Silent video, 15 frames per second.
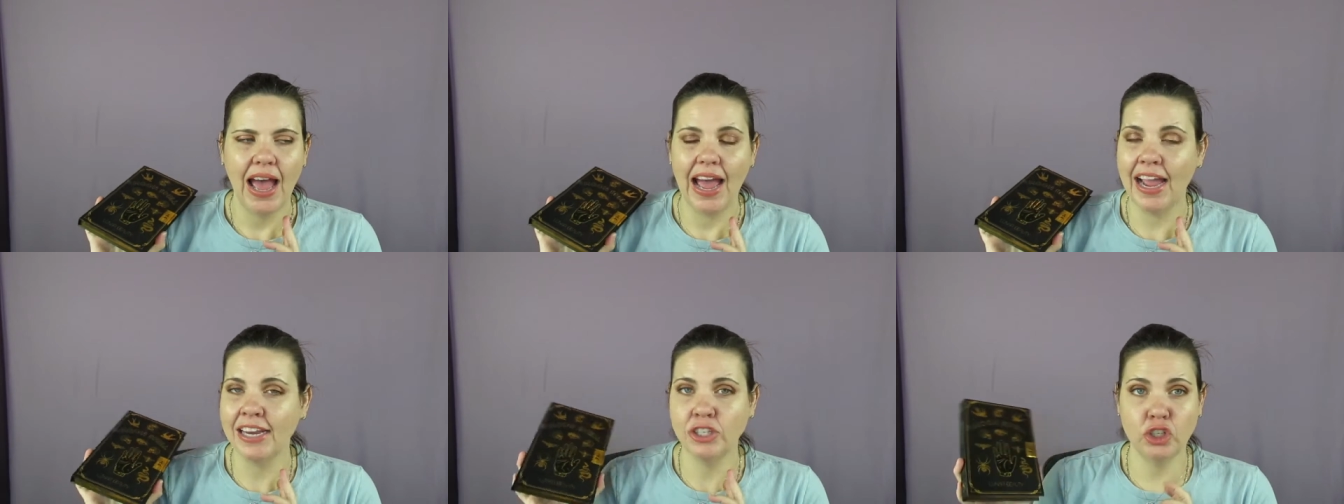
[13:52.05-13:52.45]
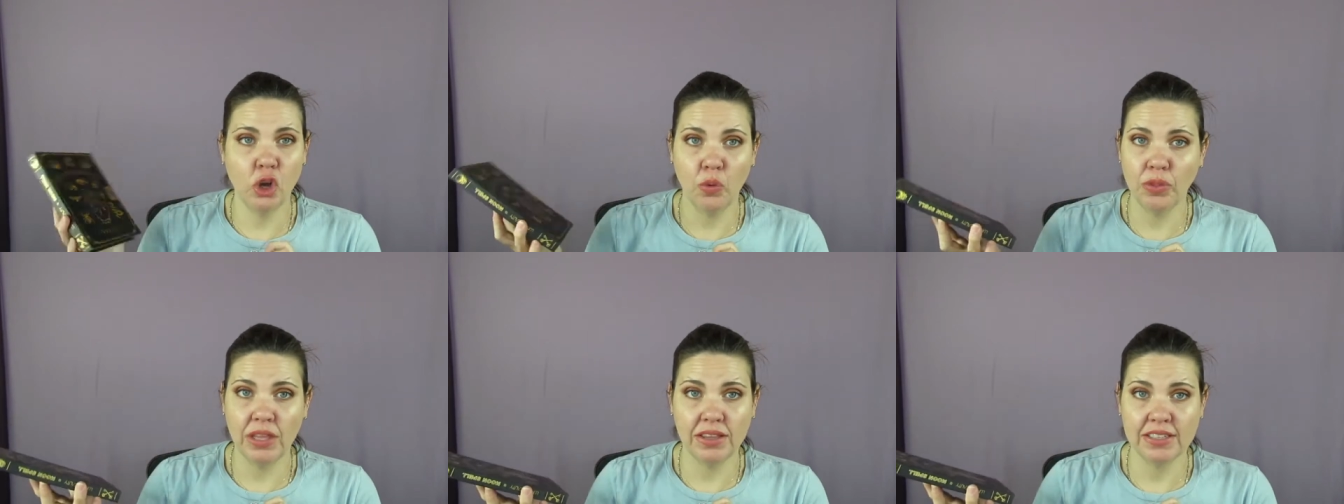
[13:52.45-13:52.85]
I
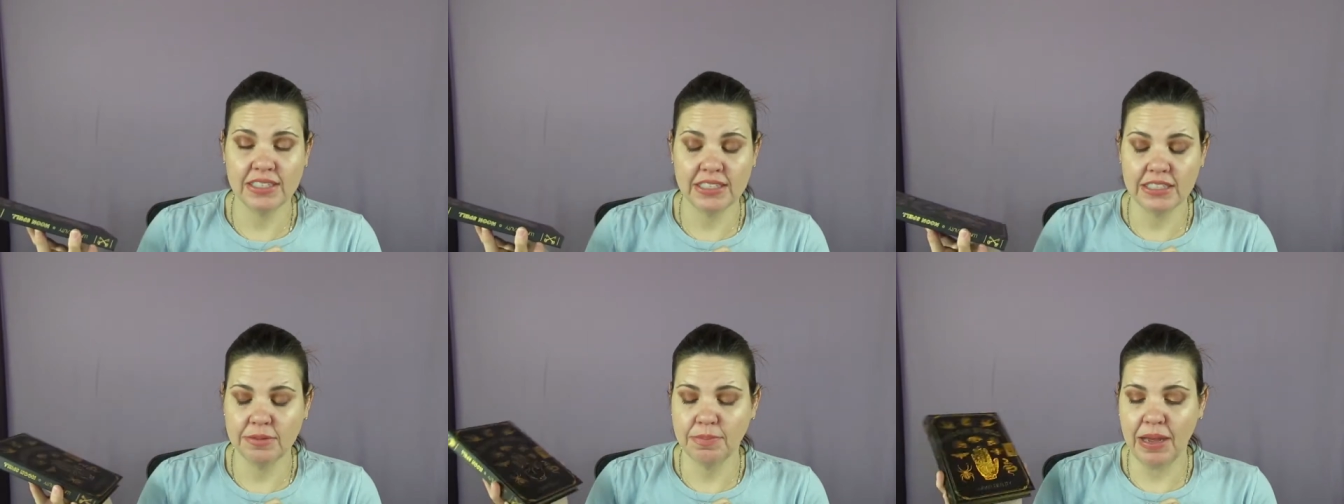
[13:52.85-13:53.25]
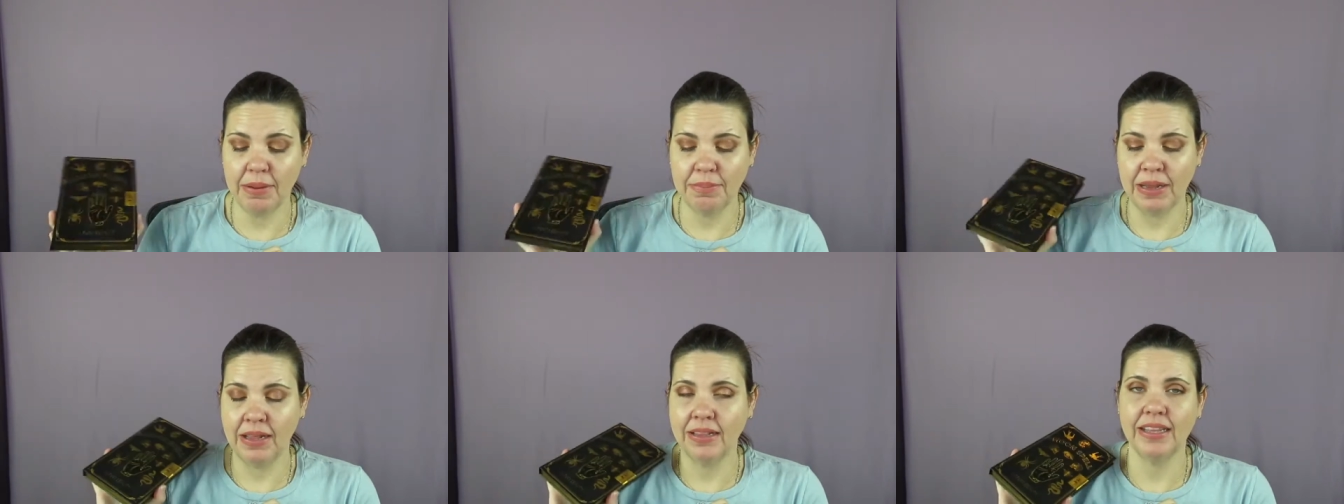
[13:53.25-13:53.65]
don't think this is a
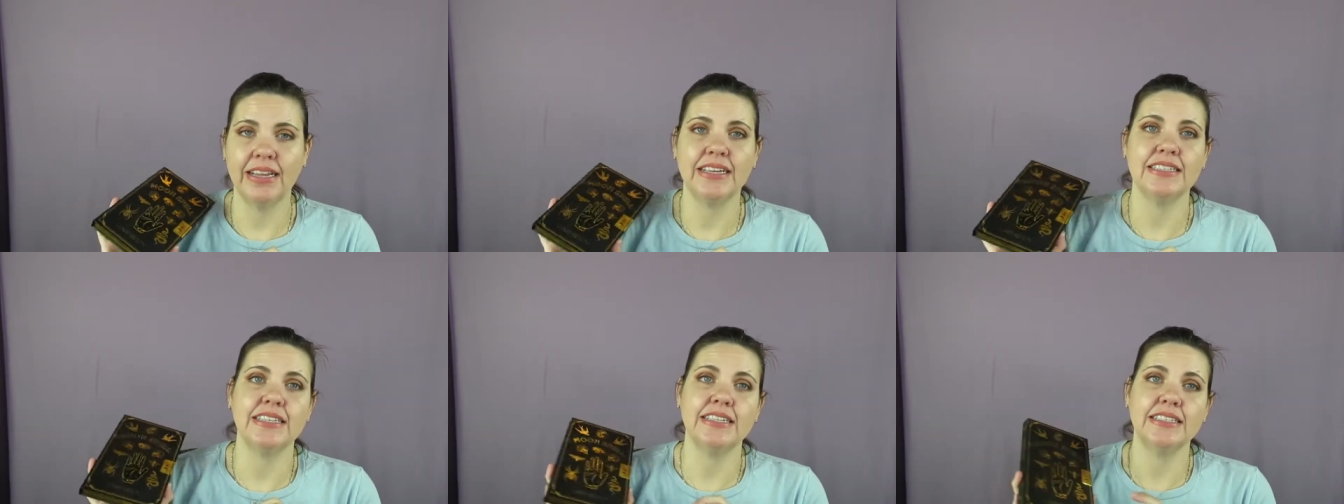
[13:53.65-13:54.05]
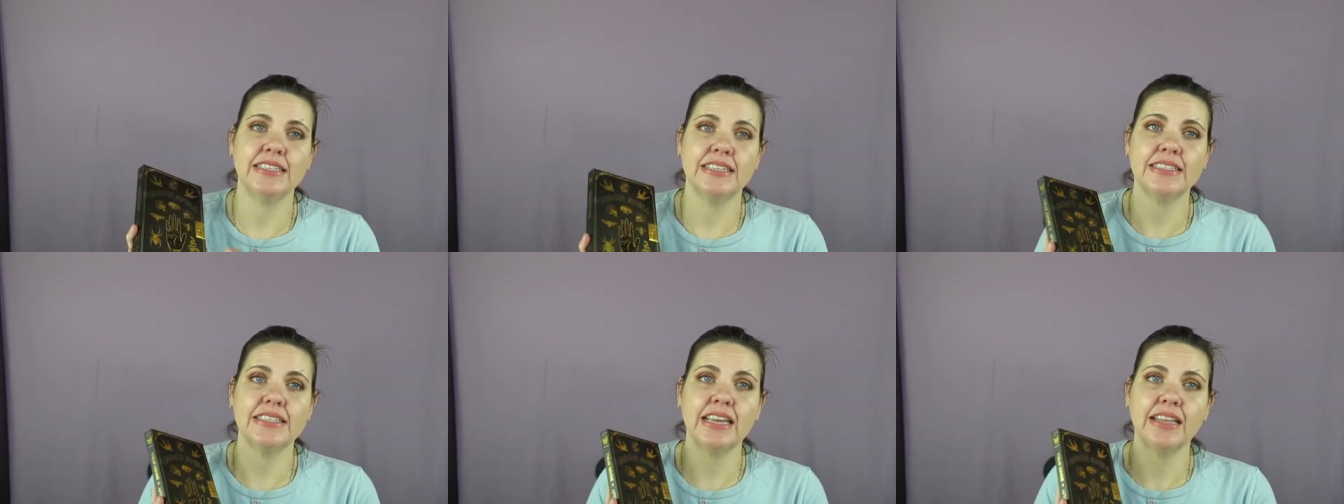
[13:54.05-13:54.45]
bad palette. Like I said, it
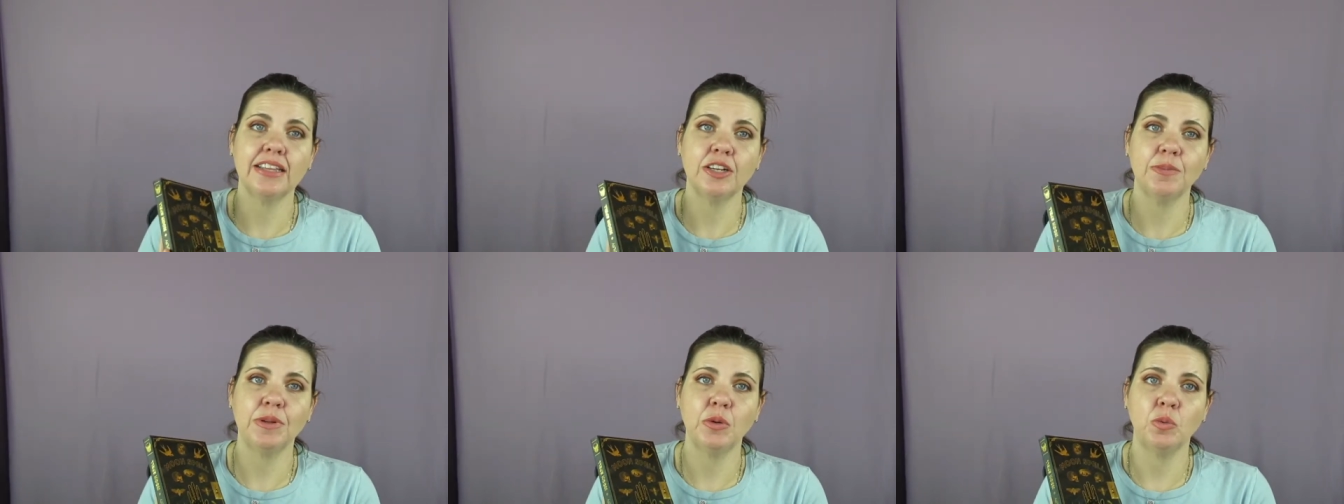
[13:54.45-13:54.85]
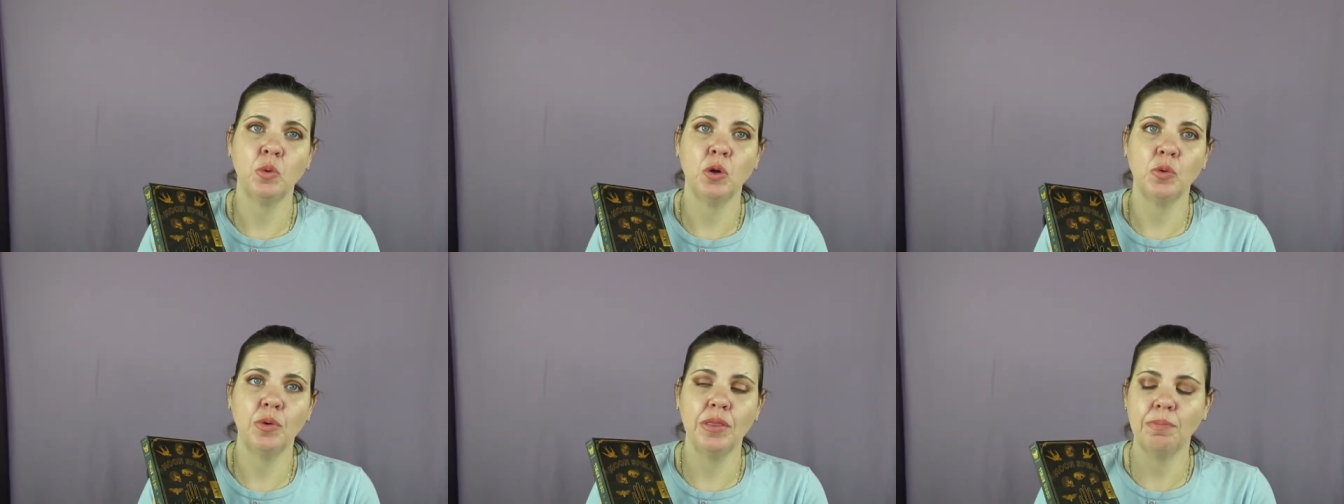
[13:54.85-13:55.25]
does take a little bit of
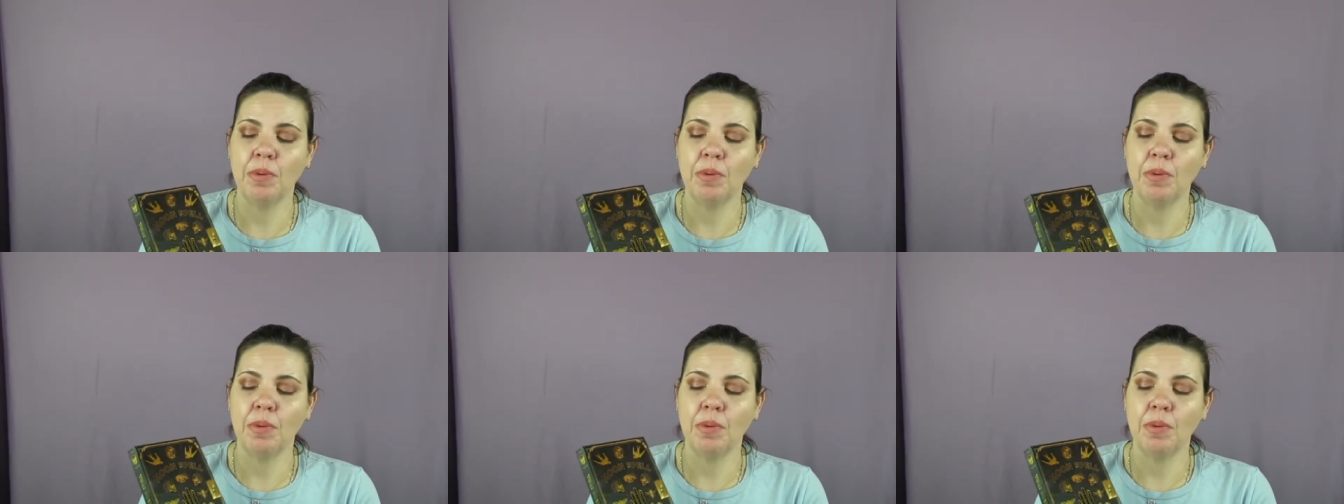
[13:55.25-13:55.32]
work with,